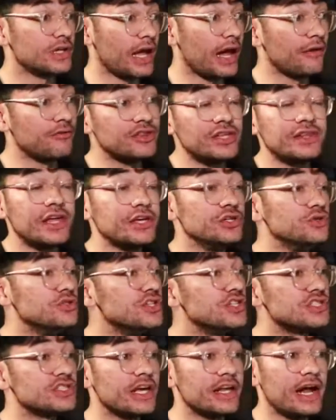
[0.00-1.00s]
Everything that you
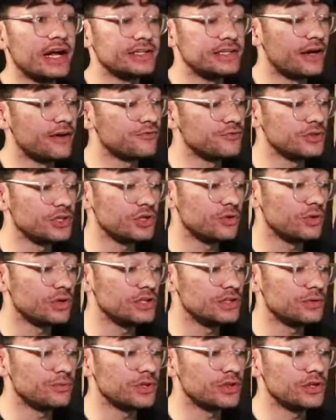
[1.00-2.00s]
just said, I definitely
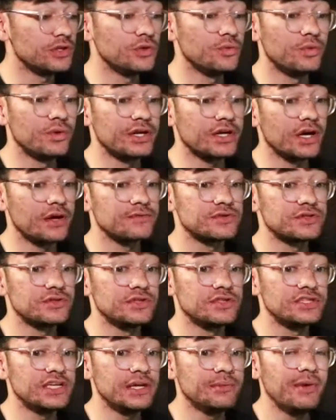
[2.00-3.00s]
agree with you when it comes to
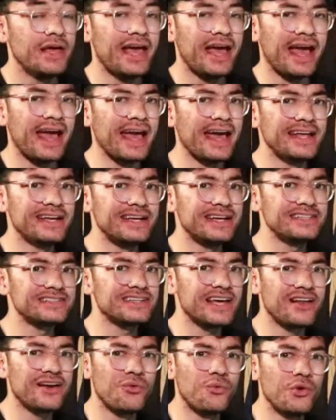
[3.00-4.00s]
the team. And it's
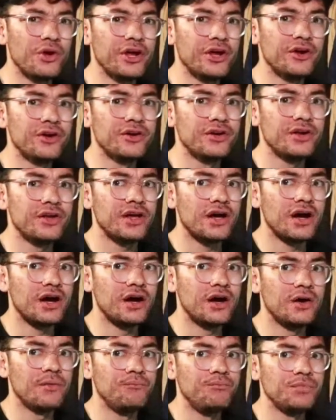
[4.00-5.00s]
kind of weird.
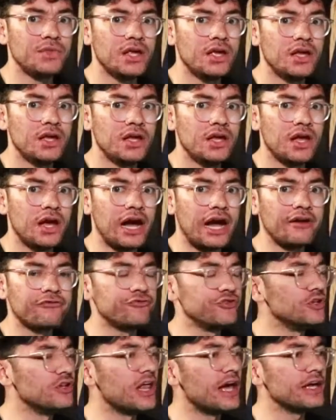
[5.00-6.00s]
I
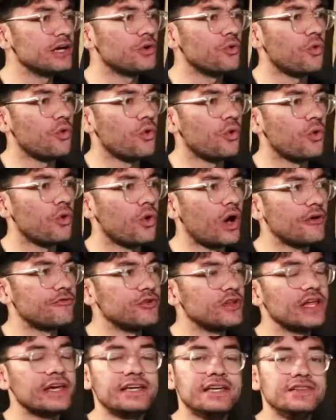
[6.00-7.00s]
feel
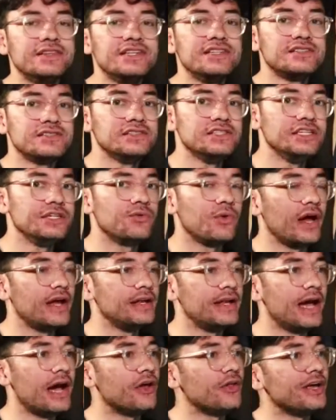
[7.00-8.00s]
like in this league
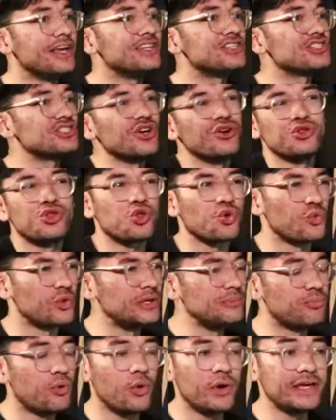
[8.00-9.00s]
right now, it's so
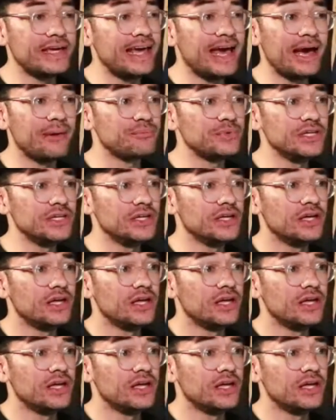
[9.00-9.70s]
3-point happy.